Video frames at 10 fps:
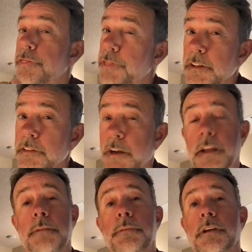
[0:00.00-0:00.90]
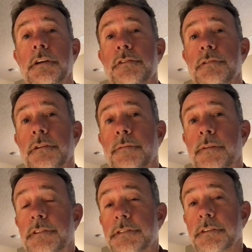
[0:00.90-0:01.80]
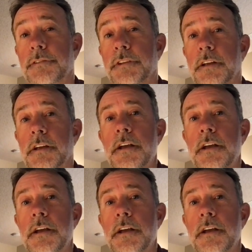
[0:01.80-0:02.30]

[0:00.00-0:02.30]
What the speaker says: think that I can be in control of every single thing.